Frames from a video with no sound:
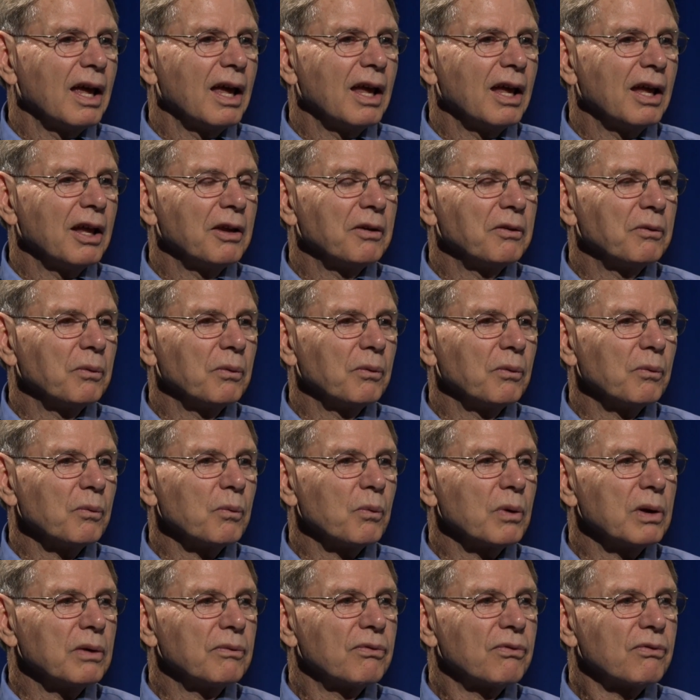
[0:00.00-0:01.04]
and
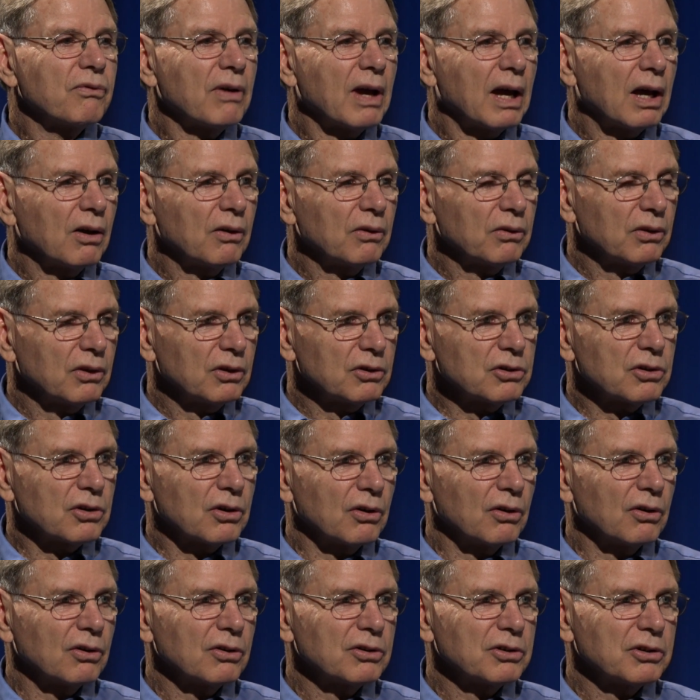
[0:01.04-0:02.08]
we found the
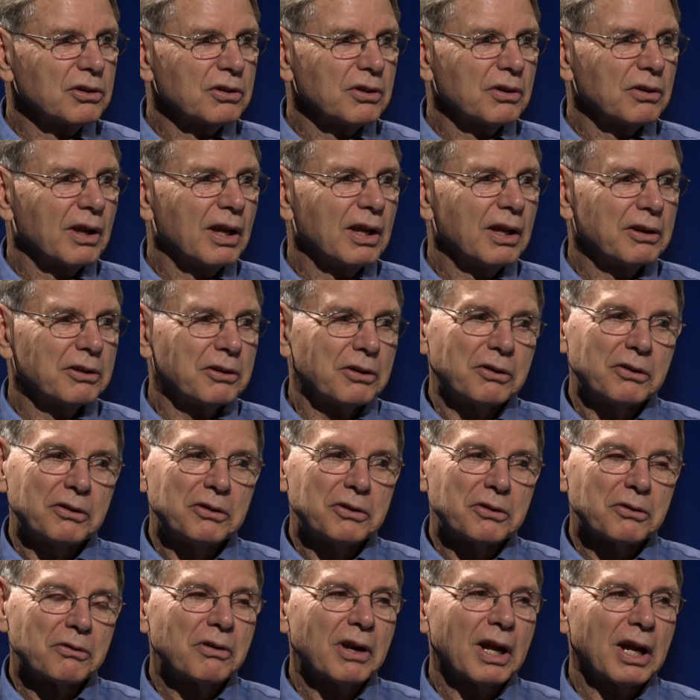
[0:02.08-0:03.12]
church, had
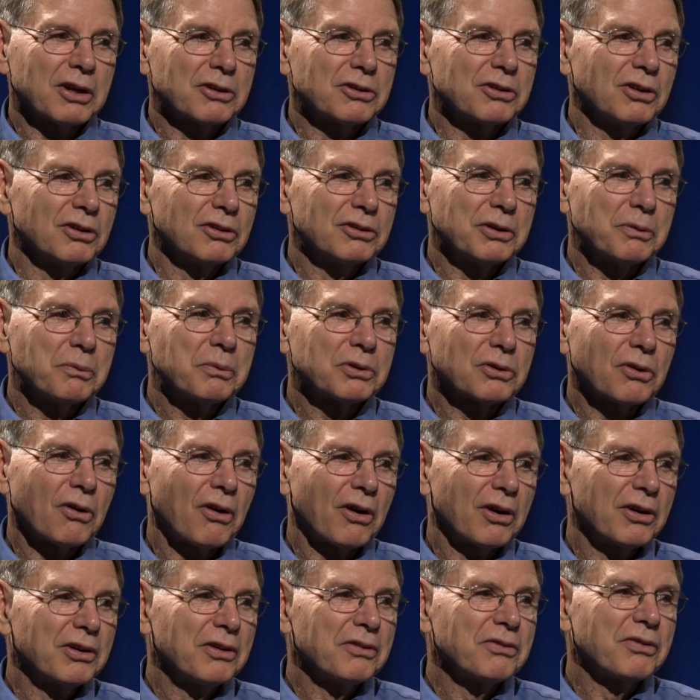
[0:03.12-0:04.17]
directions. It was
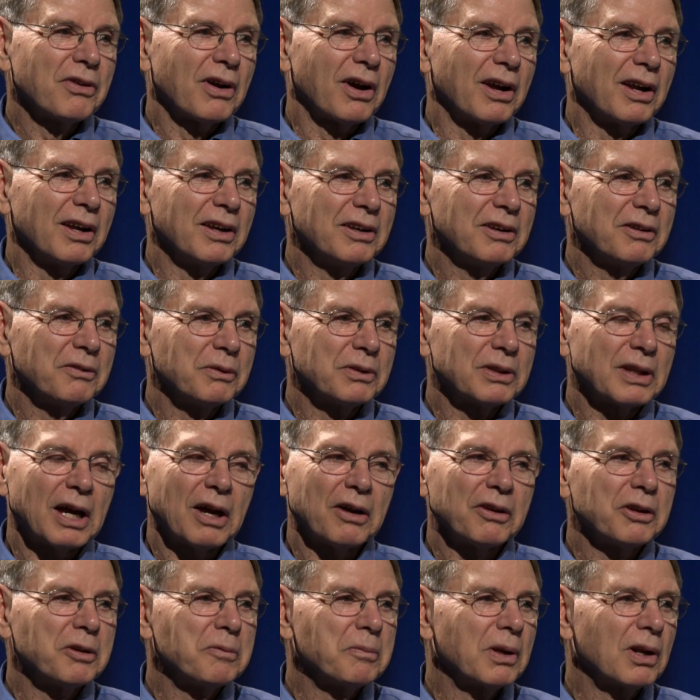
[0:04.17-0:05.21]
hard to find. It was
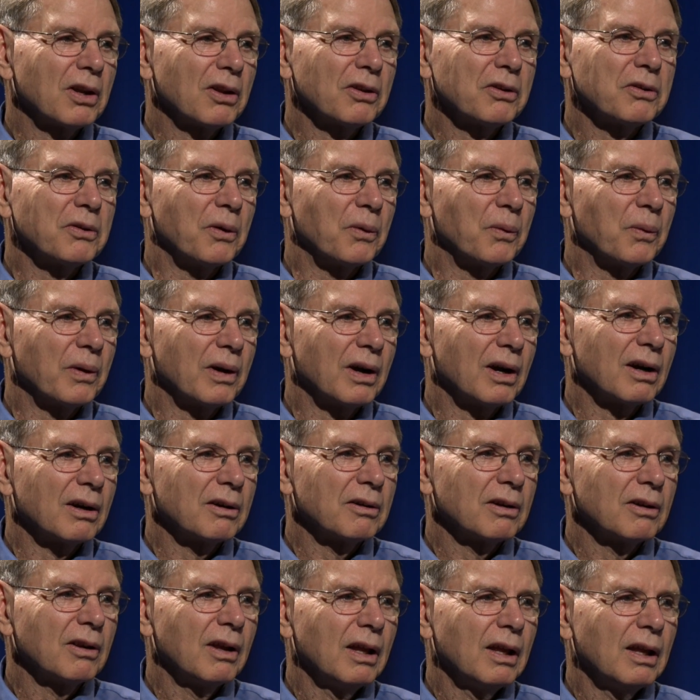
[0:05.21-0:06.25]
out in the middle of nowhere.
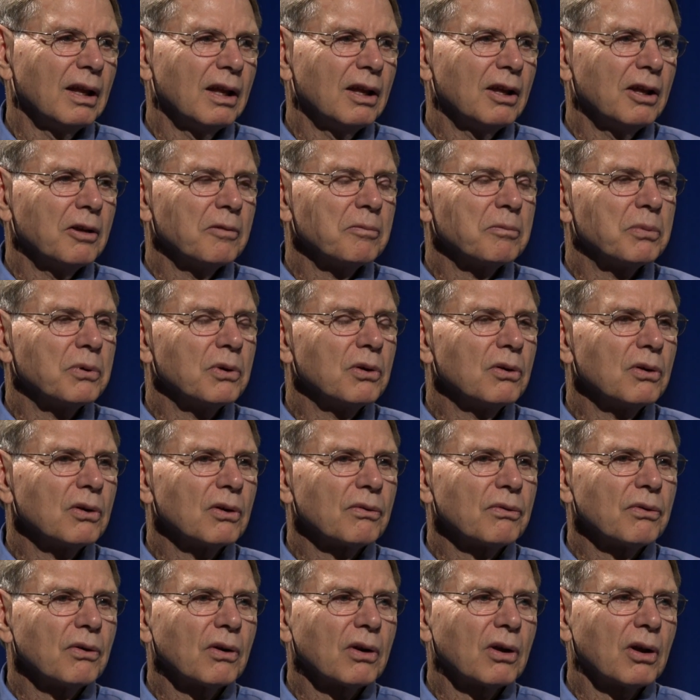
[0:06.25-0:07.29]

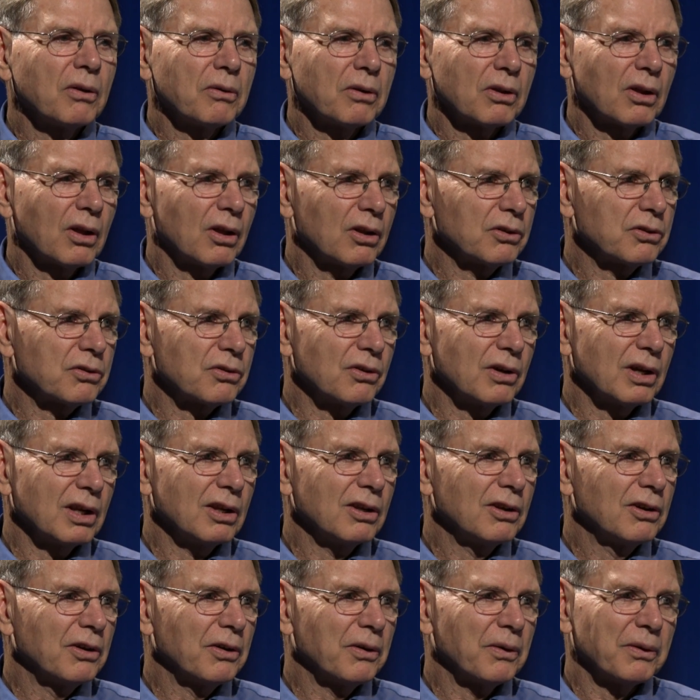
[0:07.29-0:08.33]
Beautiful country,
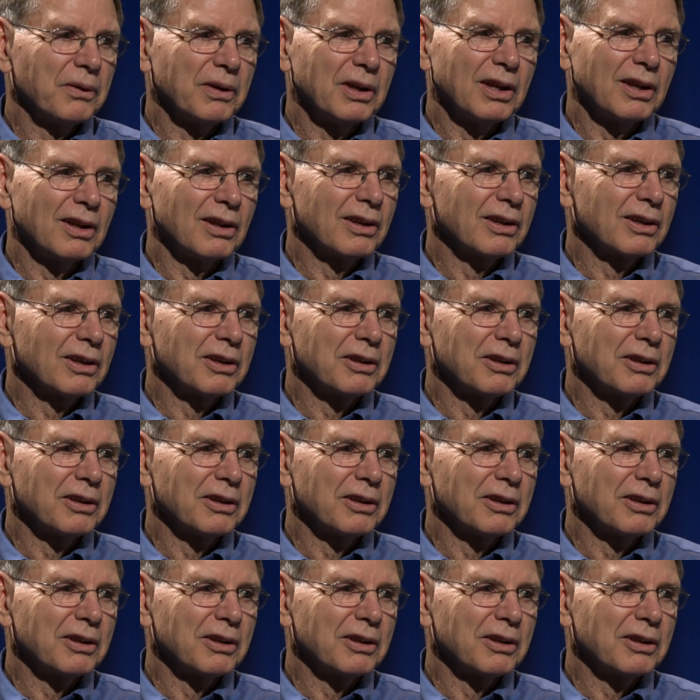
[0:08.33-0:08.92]
England